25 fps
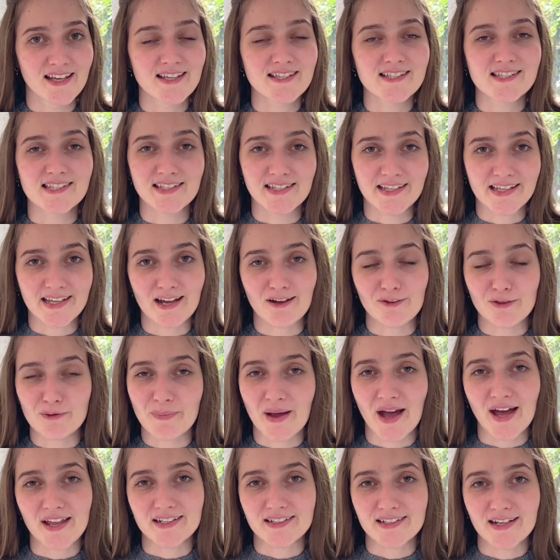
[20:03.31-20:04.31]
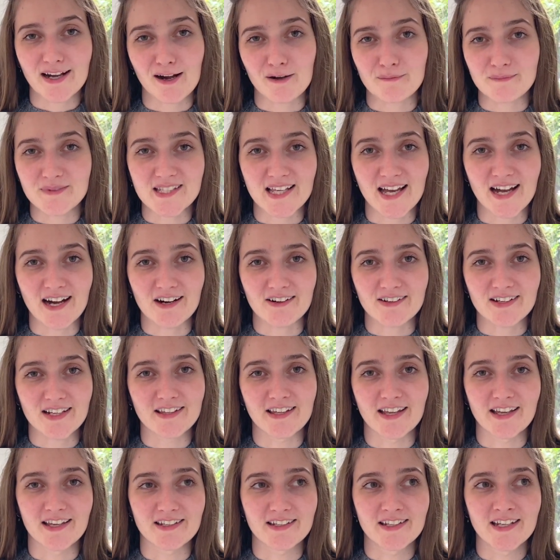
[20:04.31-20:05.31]
seeing how the pattern comes out
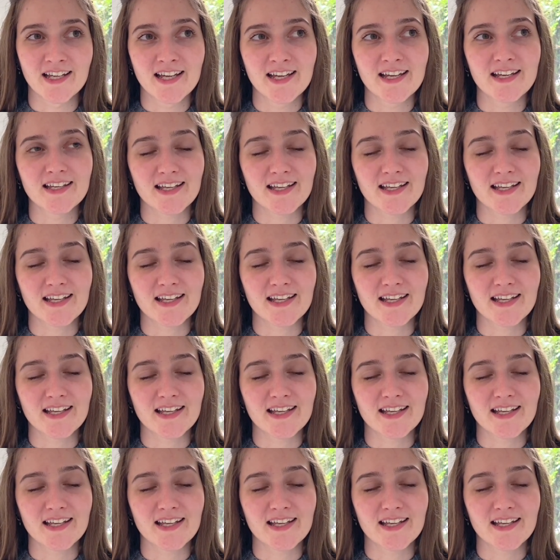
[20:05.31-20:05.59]
and then